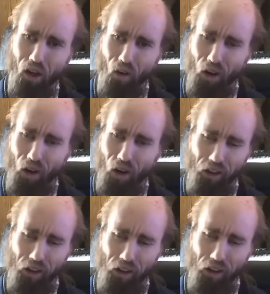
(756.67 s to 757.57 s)
Like,
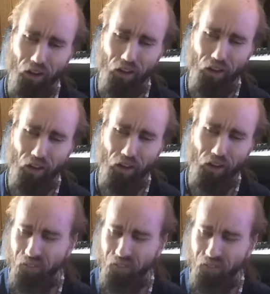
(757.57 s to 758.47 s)
this man's literally
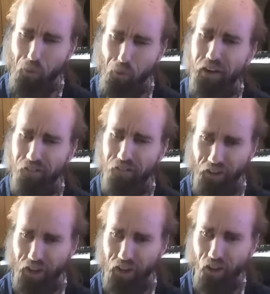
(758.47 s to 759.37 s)
been doing ped
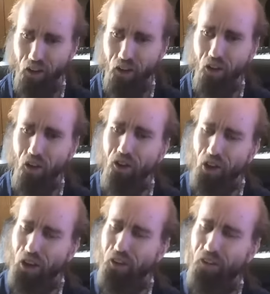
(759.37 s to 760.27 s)
shit
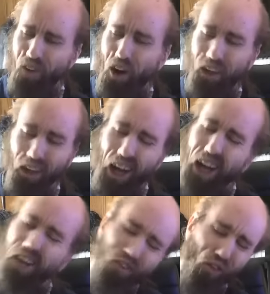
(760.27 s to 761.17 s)
since fucking
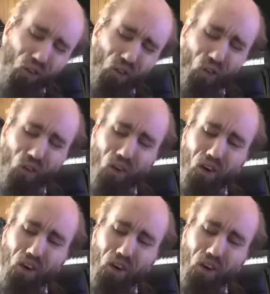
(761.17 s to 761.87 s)
high school.